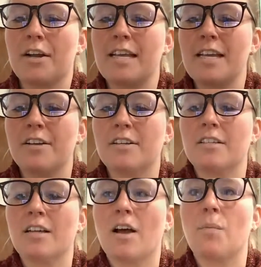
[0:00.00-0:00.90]

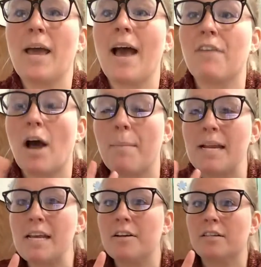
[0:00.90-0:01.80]
ears, we have how
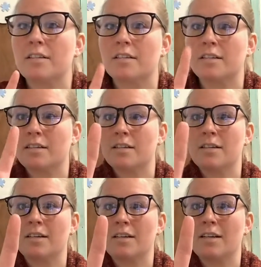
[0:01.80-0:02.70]
many ears?
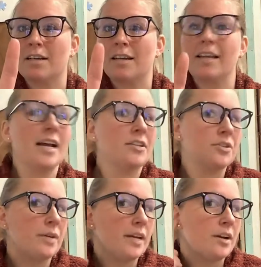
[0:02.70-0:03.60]
Yeah, 2
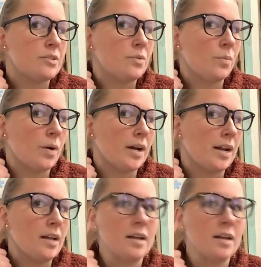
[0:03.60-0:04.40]
ears. 1,